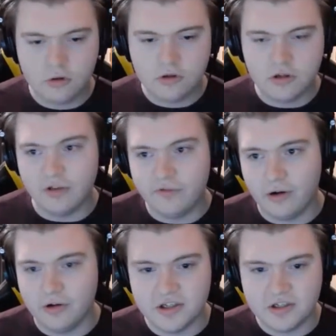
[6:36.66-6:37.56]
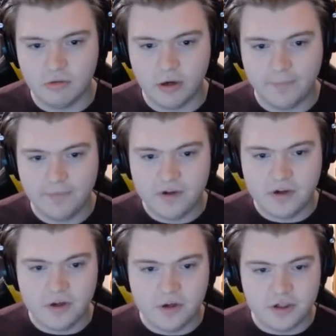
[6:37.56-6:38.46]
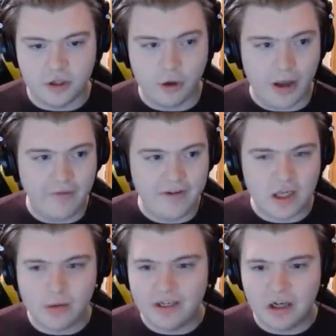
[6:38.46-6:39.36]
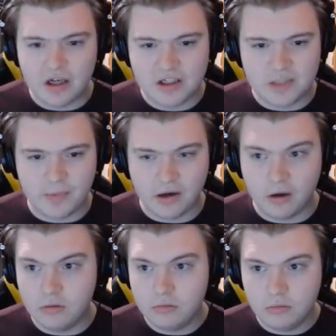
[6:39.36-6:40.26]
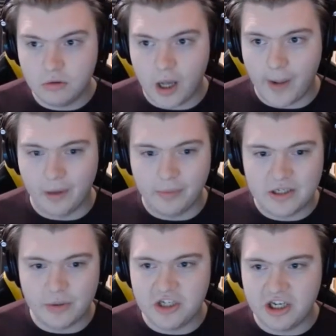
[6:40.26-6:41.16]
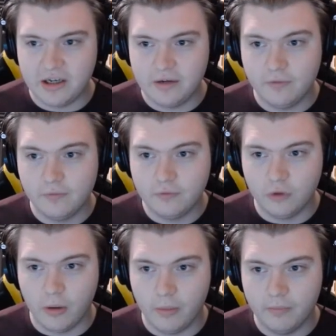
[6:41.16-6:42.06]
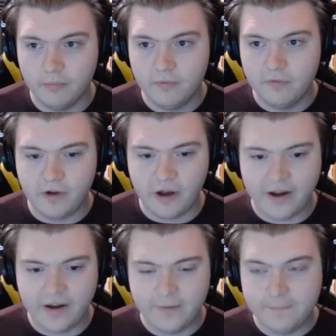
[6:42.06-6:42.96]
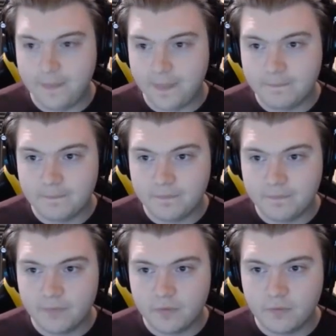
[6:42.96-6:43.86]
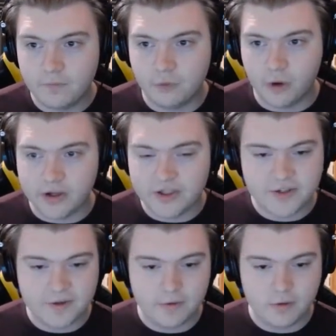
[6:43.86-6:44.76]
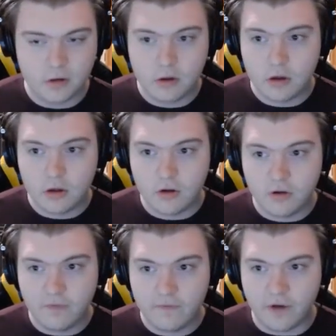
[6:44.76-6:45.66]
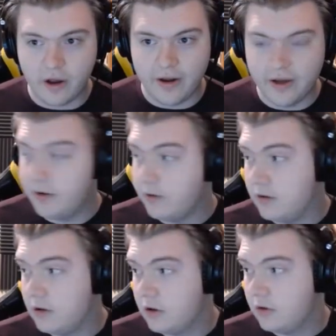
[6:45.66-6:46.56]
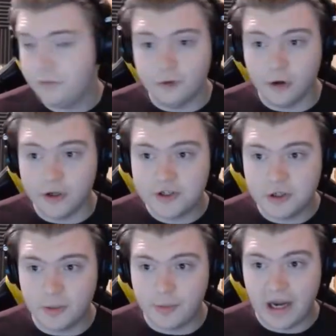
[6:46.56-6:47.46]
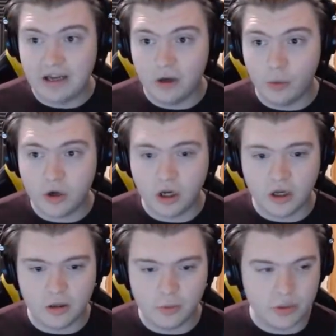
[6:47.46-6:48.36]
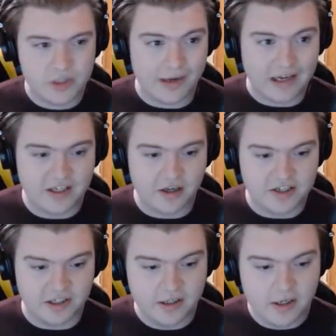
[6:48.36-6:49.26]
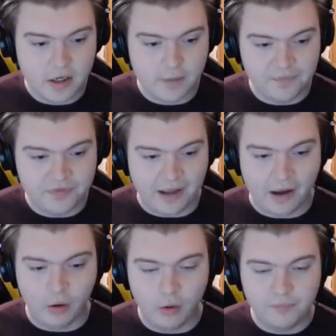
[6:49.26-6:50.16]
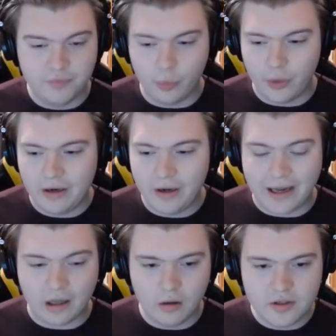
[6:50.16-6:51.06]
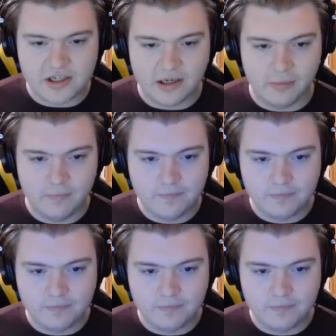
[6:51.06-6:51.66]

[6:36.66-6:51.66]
I fire resist, right? So every time he casts a spell, I'm going to be switching from fire, frost, fire, frost, depending on what spell he's casting. Now, when I get close to him,